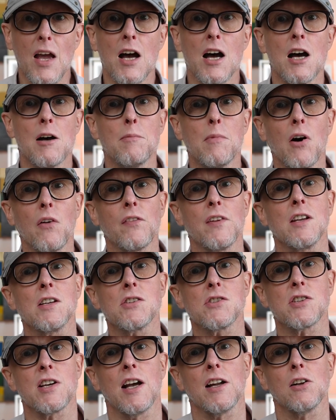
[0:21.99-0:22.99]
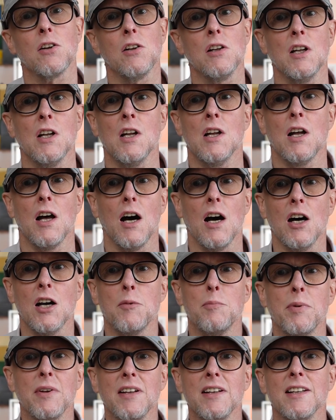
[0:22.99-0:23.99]
um, on this channel,
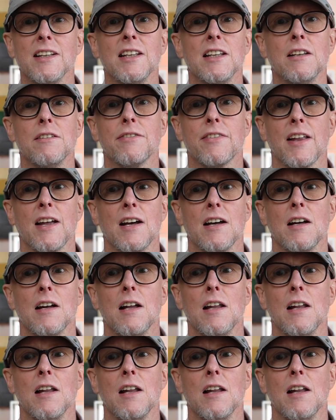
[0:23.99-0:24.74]
I believe that